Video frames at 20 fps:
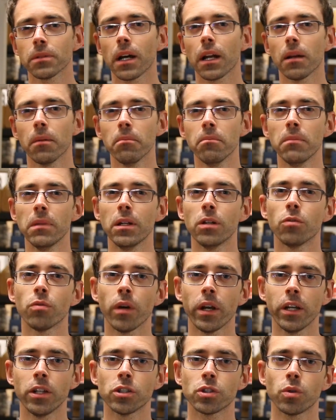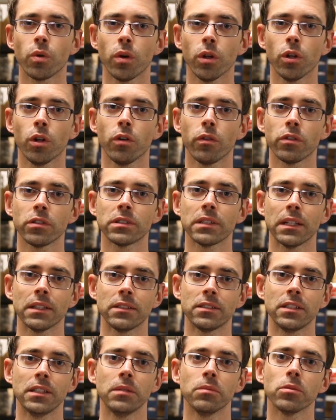kind of mid-range coilovers that
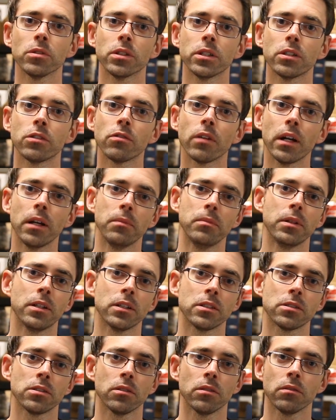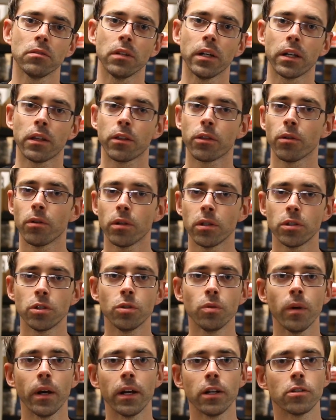seem really great because they're like
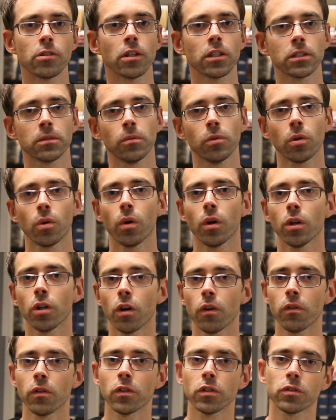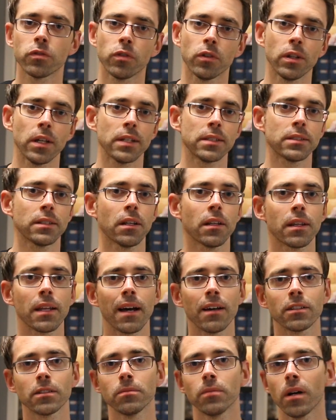32-way adjustable coilovers for less than
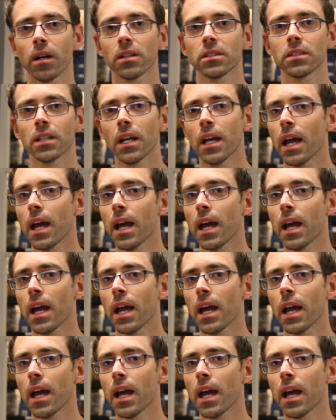$1,000.